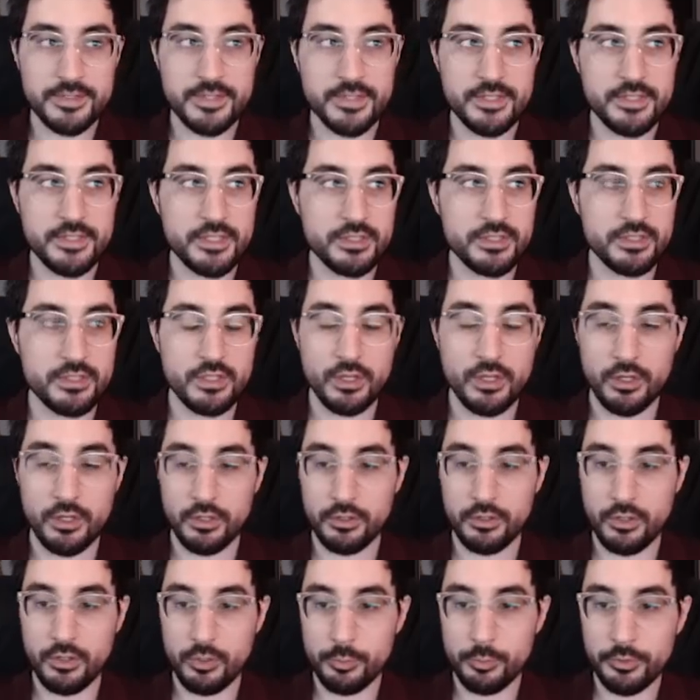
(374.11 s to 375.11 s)
this is
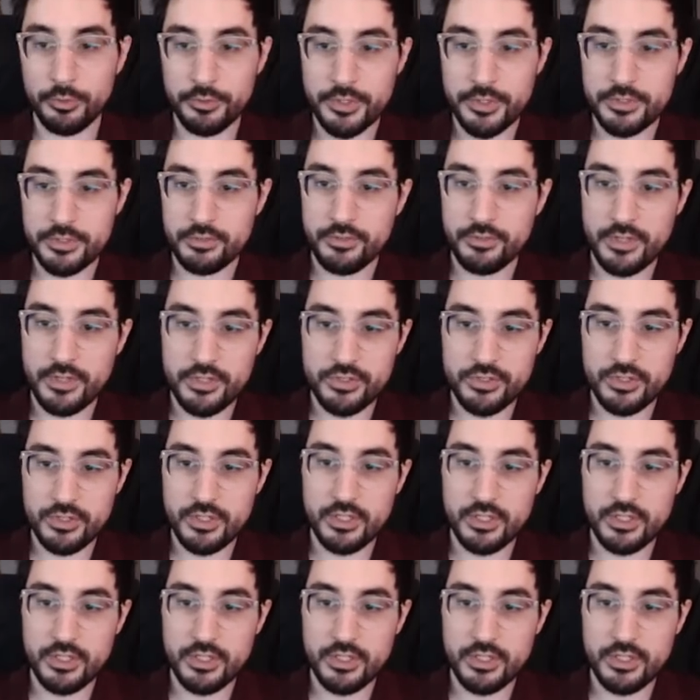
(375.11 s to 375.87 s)
global reservation.